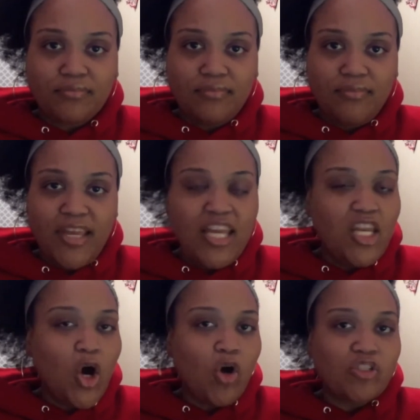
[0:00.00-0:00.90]
He
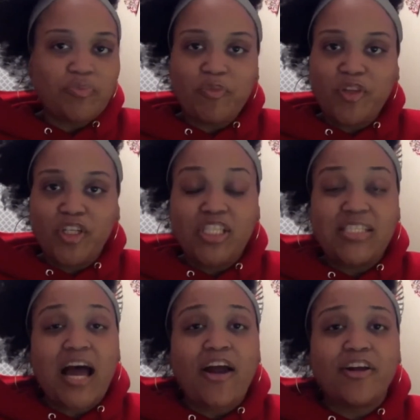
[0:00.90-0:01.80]
knows the
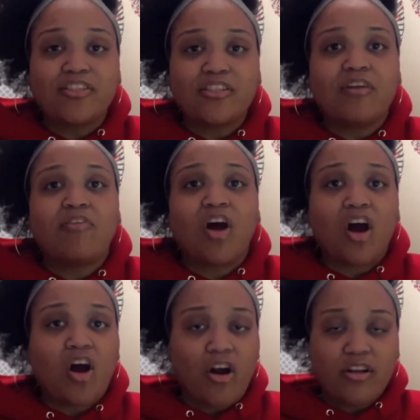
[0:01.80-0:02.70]
desires of our
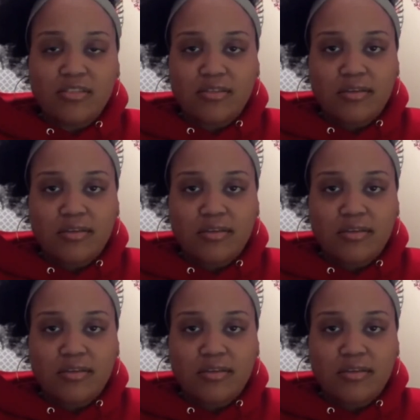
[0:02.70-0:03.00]
hearts.